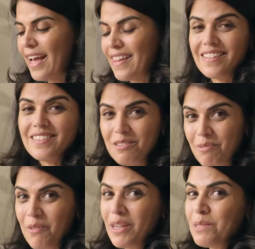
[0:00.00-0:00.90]
And that's it,
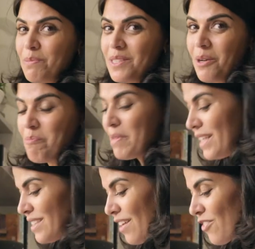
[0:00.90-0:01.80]
my recipe is
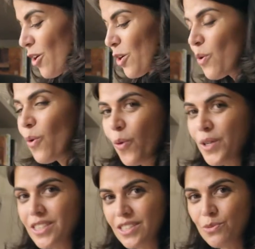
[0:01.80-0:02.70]
complete. I've got a
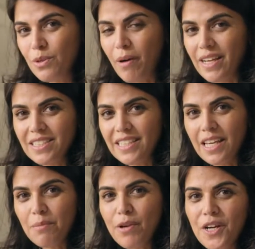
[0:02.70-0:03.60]
gorgeous ribeye
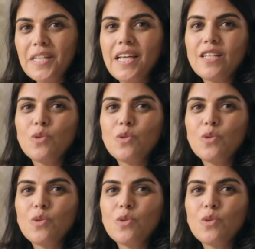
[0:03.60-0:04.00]
steak marinated